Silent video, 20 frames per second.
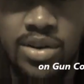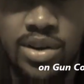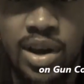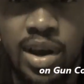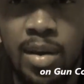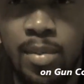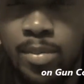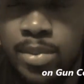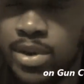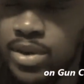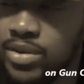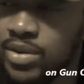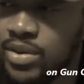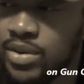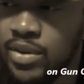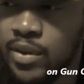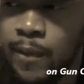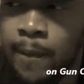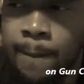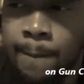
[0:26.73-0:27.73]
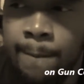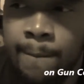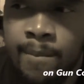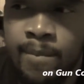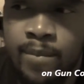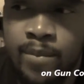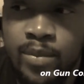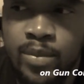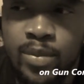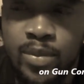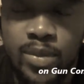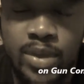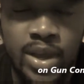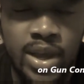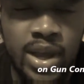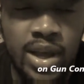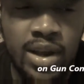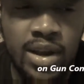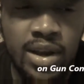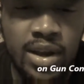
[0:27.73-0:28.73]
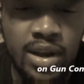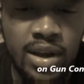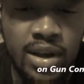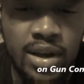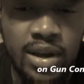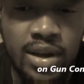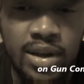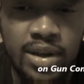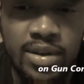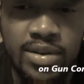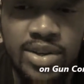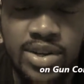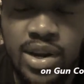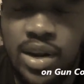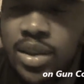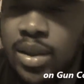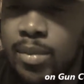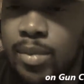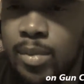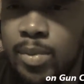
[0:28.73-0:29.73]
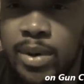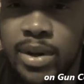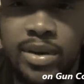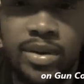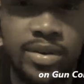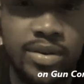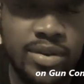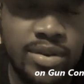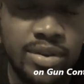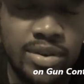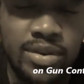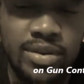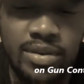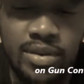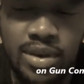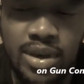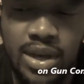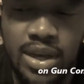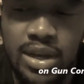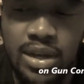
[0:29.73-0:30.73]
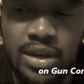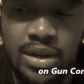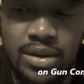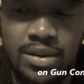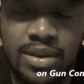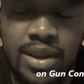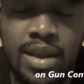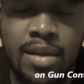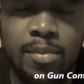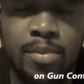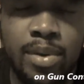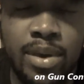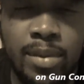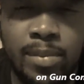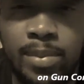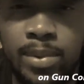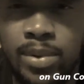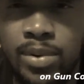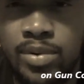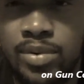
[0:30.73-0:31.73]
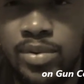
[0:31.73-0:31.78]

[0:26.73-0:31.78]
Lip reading: campus and shot up the place. Killed 10 people